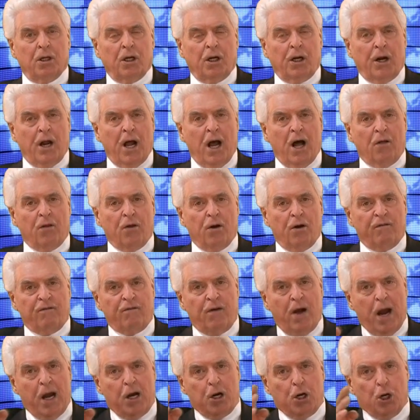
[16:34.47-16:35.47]
And now they're
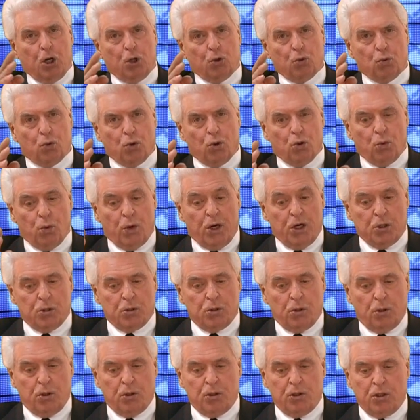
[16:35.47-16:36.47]
finding through
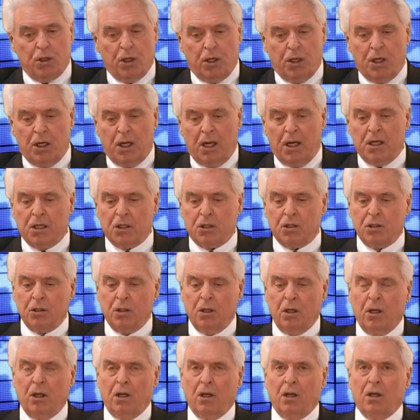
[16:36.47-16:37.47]
research that yes,
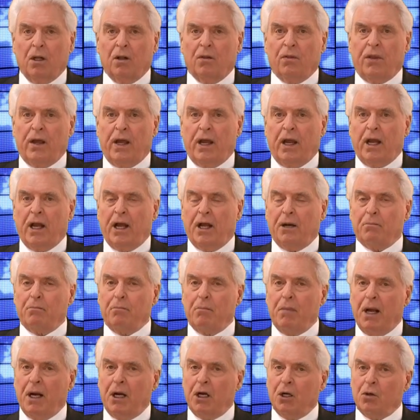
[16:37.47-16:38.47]
they had
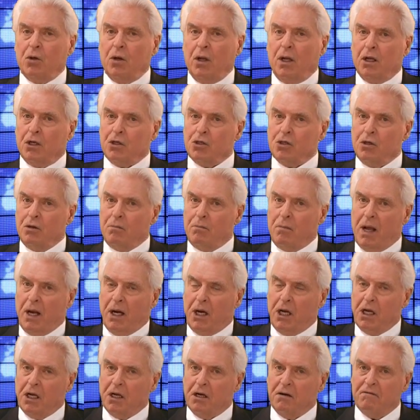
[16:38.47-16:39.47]
many things and
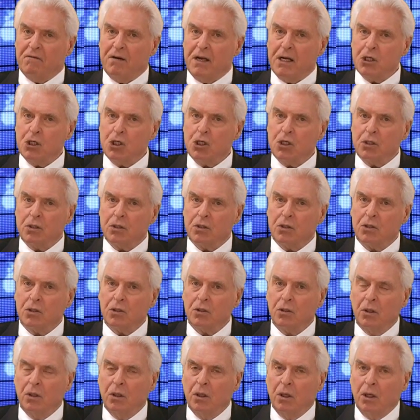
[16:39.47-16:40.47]
many inventions
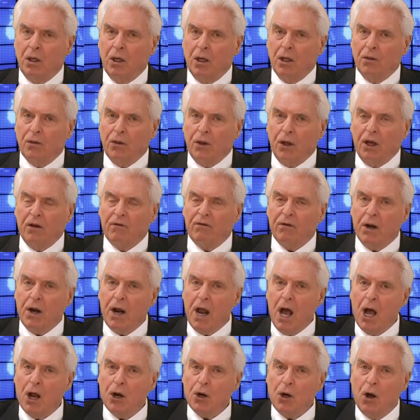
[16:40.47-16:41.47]
they even
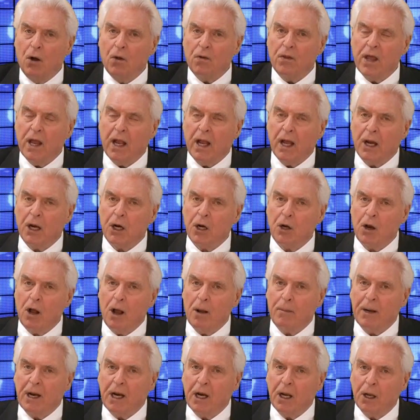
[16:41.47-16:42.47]
now know they had
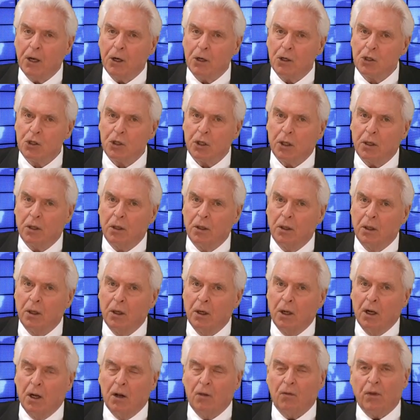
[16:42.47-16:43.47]
atomic energy.
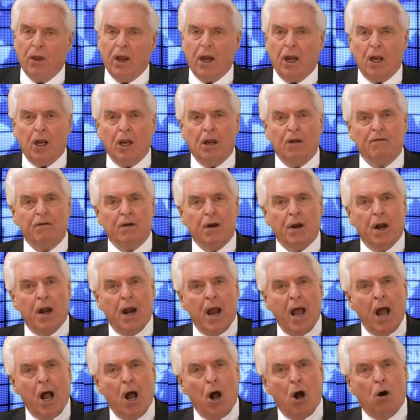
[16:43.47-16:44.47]
They even
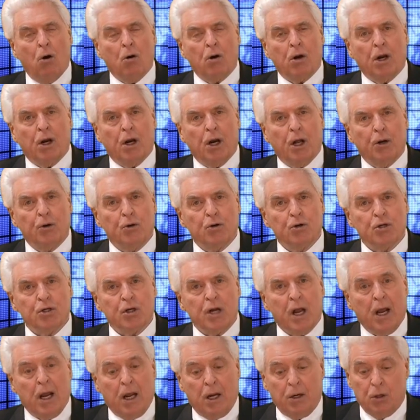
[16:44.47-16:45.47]
now can
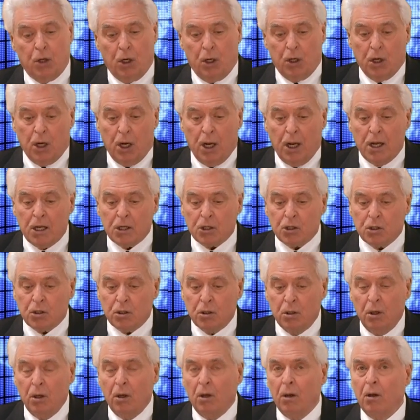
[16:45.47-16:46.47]
understand that, yes,
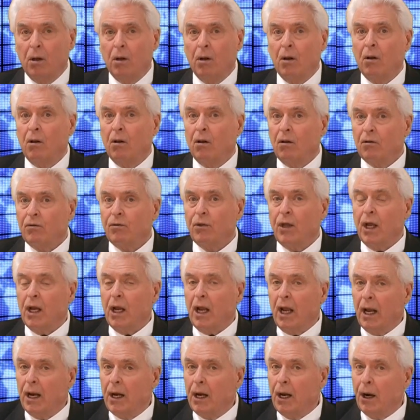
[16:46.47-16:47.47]
they
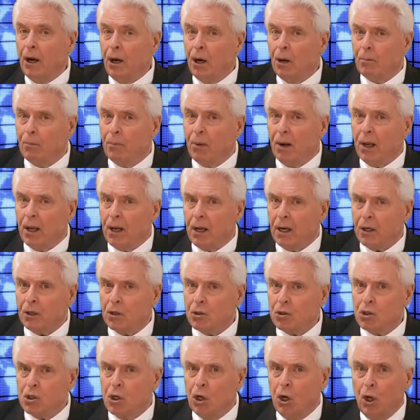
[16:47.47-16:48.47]
had
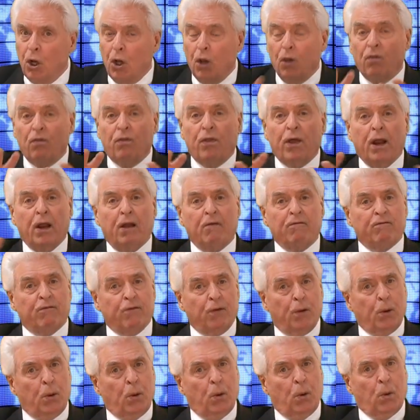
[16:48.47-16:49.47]
airplanes, they
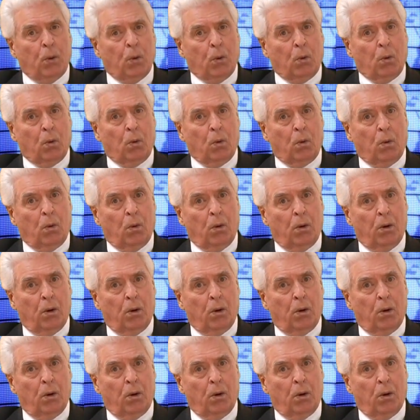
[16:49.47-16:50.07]
flew.